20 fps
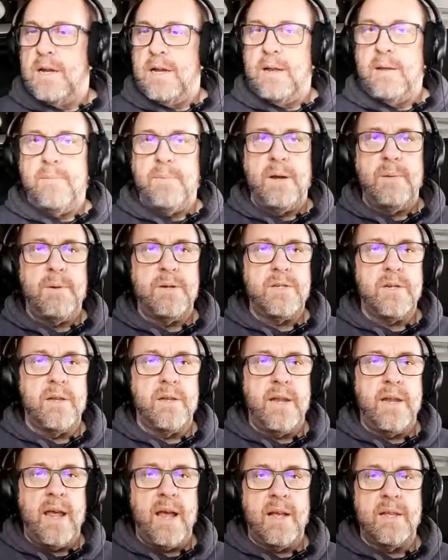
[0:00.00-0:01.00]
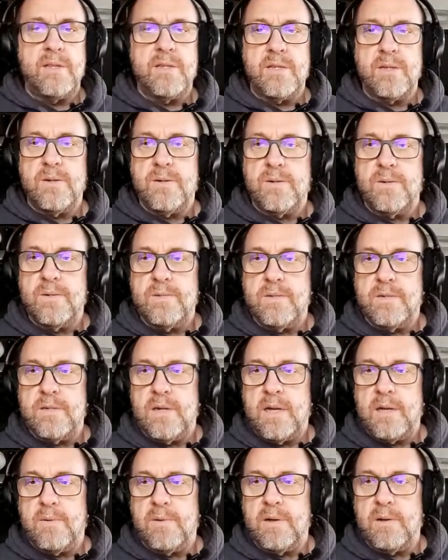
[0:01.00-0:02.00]
pretty much on that. So
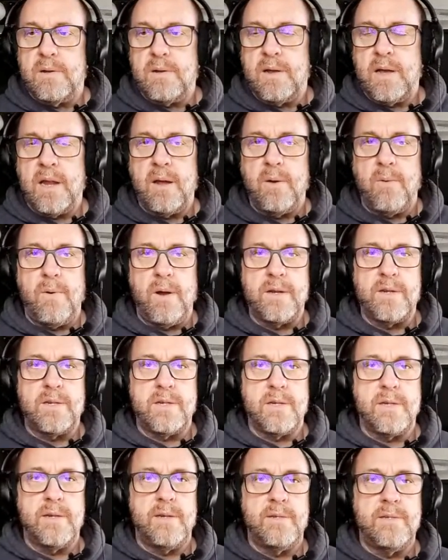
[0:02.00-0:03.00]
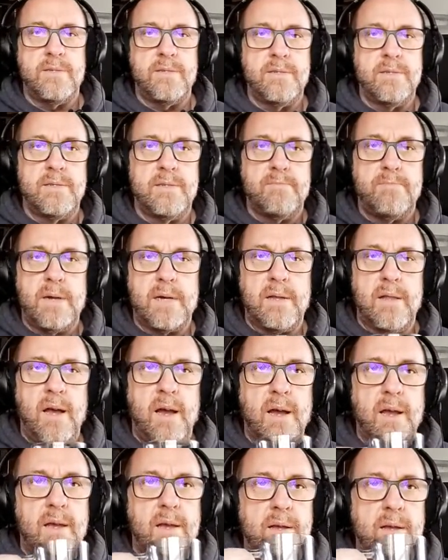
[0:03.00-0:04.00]
I'm going to kind of watch my clock.